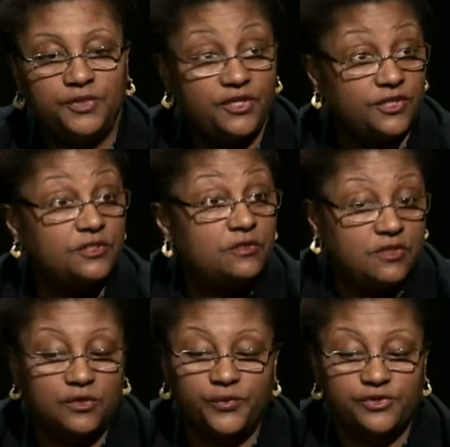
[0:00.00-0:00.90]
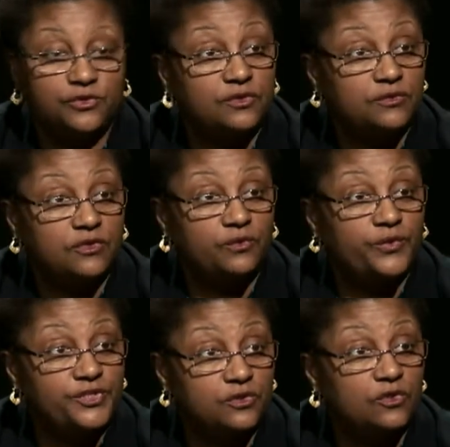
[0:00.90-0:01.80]
because the original, the
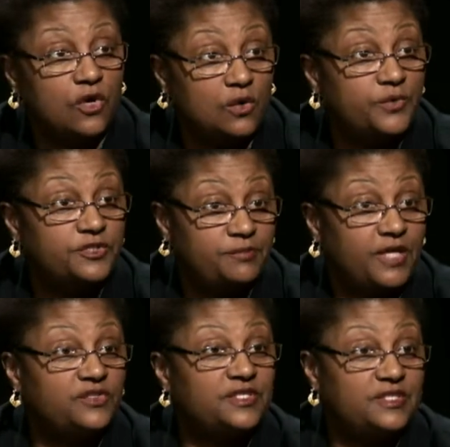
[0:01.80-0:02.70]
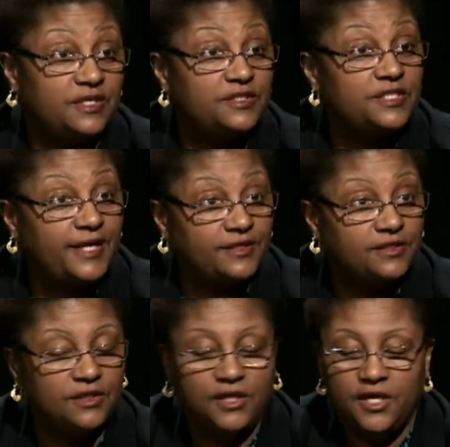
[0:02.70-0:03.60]
original law was about to
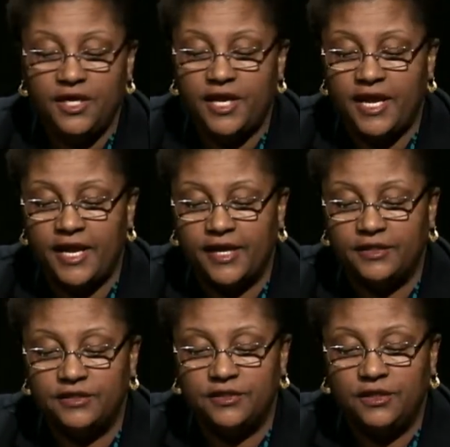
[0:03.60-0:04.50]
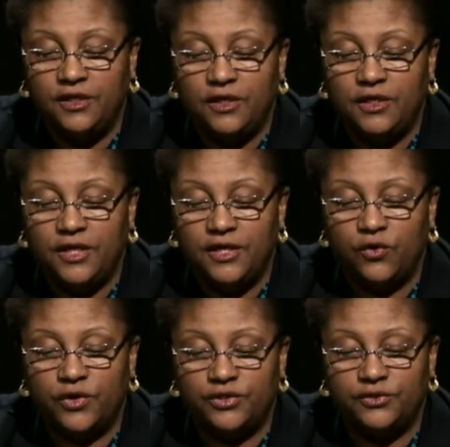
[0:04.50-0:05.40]
sunset. And
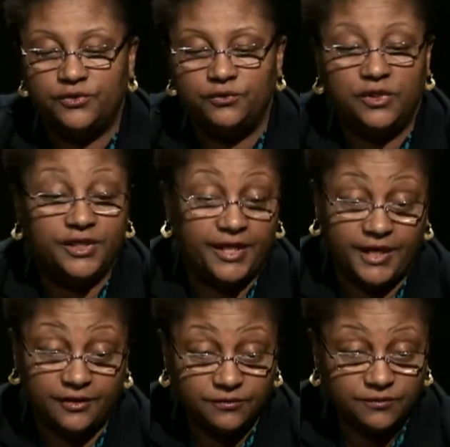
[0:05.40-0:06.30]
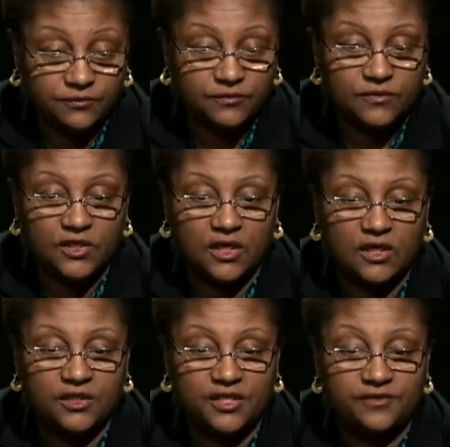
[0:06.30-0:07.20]
in order to, again,
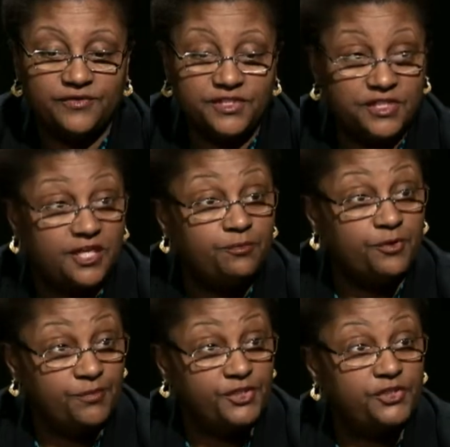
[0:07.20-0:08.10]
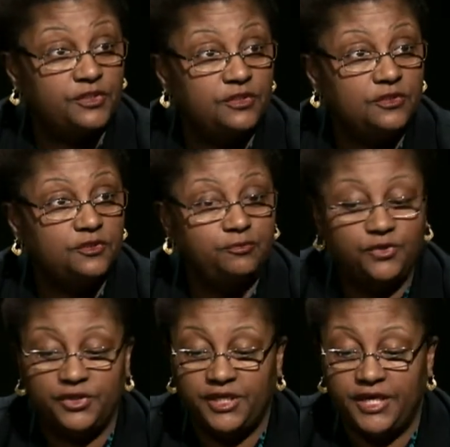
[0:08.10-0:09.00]
uh, give a state permission to
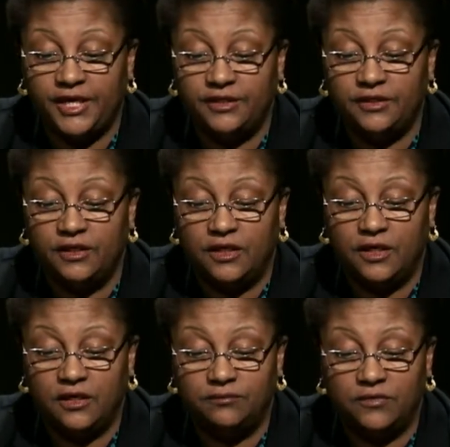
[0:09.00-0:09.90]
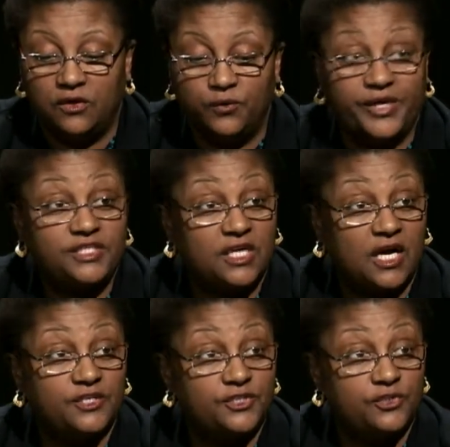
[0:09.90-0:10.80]
put in um, a
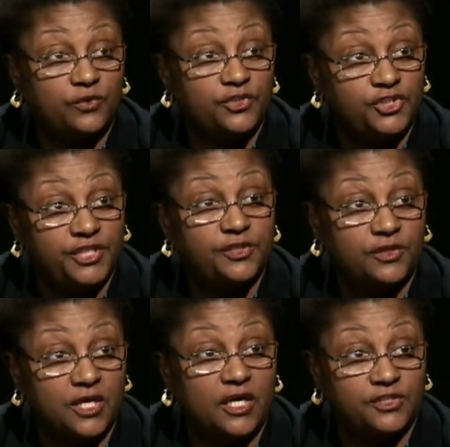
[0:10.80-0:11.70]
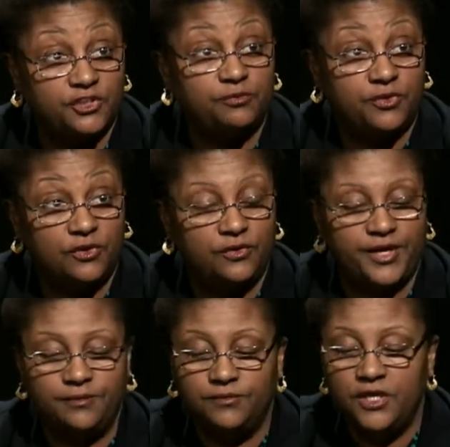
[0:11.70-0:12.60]
race-conscious or a gender-conscious program,